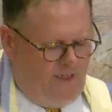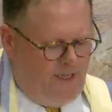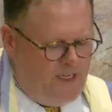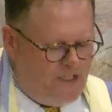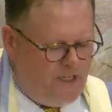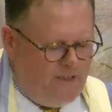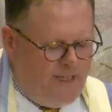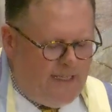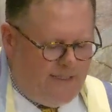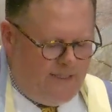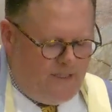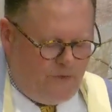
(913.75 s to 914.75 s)
He shared that
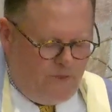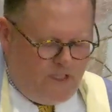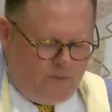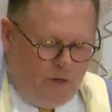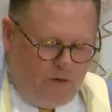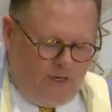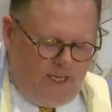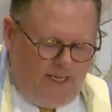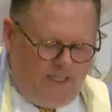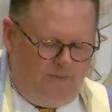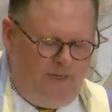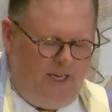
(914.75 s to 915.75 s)
since we spoke, he
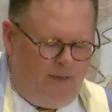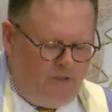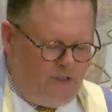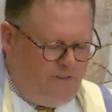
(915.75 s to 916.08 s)
has been able